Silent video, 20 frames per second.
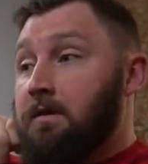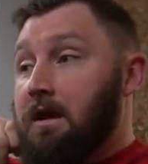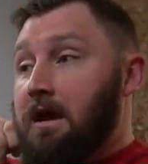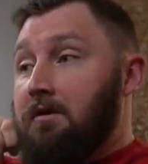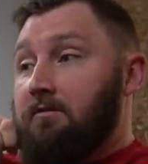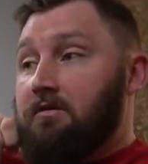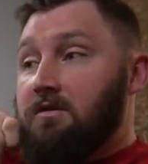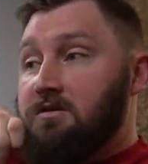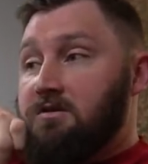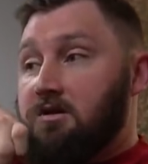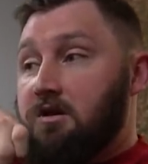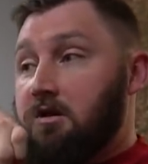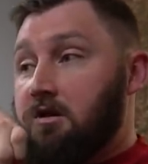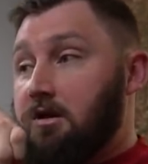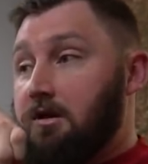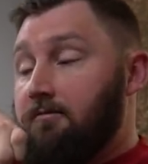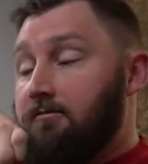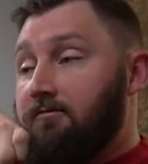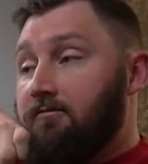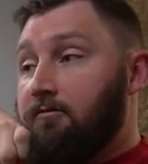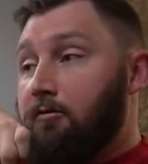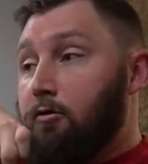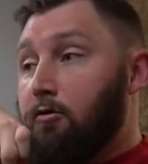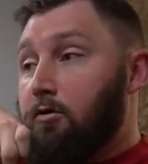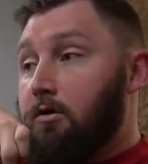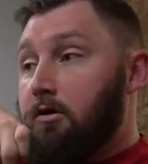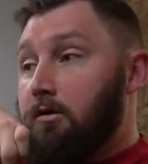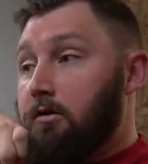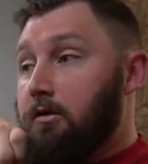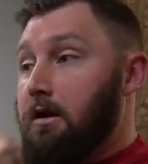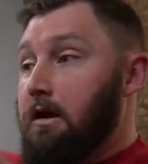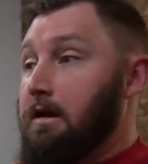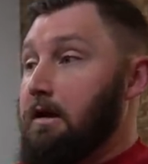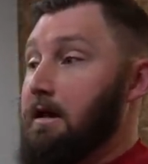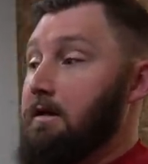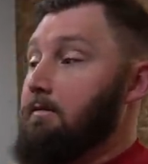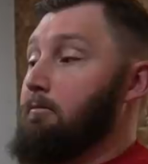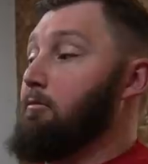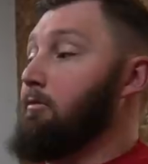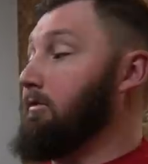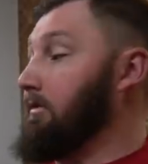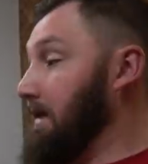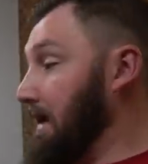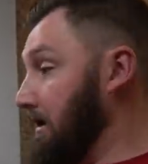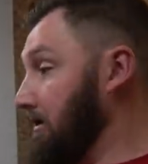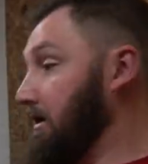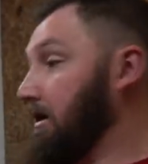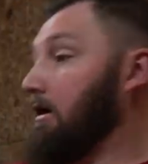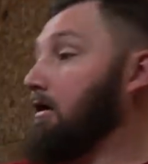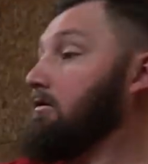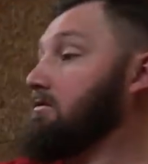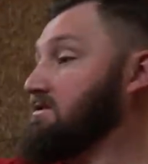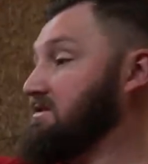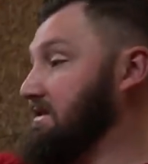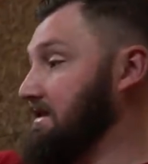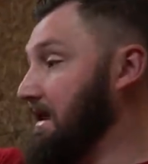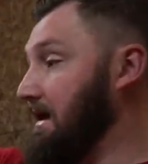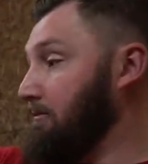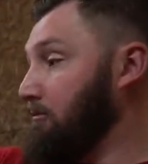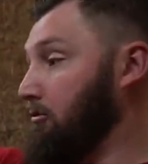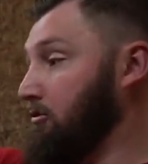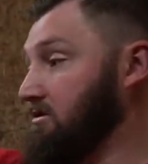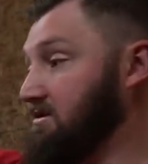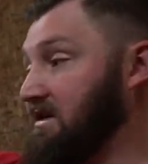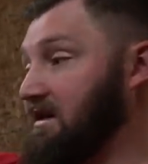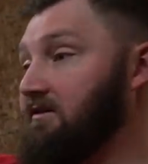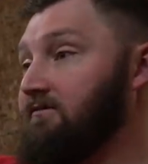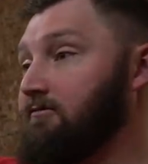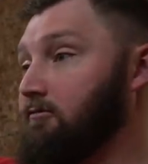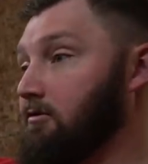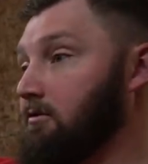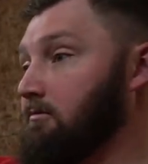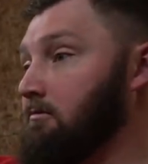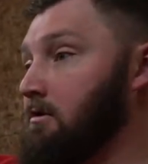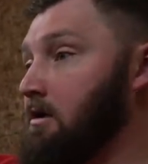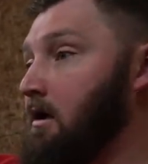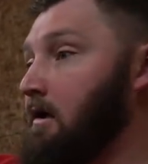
everything's gonna come forward and get, there you go. See that more T-form?